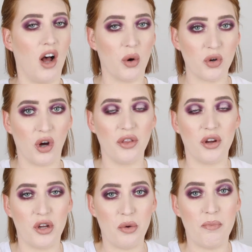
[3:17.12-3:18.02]
oh God, the
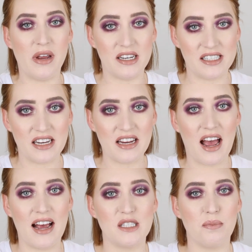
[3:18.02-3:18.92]
humidity
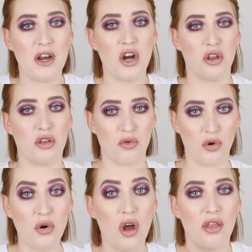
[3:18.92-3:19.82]
has been
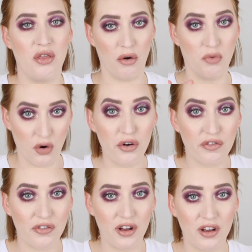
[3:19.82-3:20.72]
through the
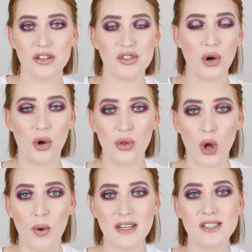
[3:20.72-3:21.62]
roof. So
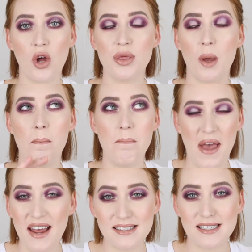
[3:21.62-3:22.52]
although it's not the
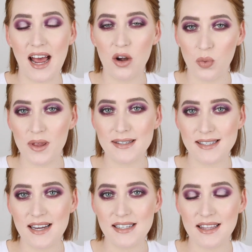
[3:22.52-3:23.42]
best at
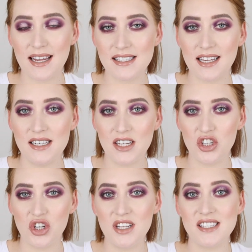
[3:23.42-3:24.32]
withstanding these
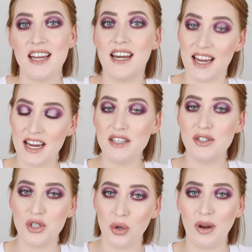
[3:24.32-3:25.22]
conditions, it
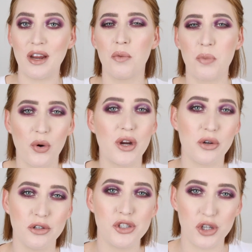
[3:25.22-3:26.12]
is doing a pretty
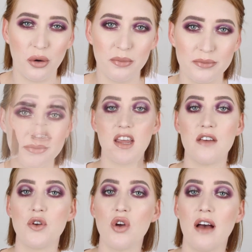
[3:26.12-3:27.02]
good job.
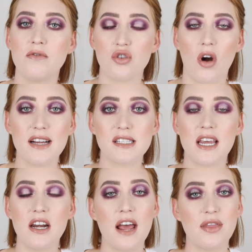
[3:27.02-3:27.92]
If you have dry
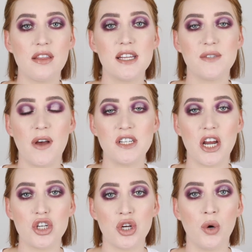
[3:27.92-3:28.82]
skin, I think this
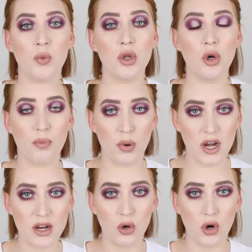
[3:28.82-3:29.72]
foundation would look
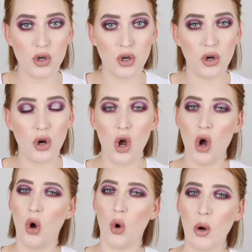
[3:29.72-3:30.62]
pretty good on you.
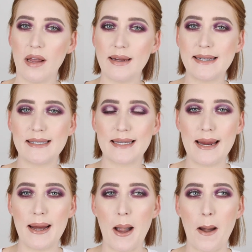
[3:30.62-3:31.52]
Oily
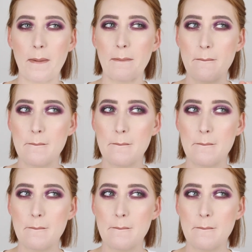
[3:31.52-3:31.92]
skin,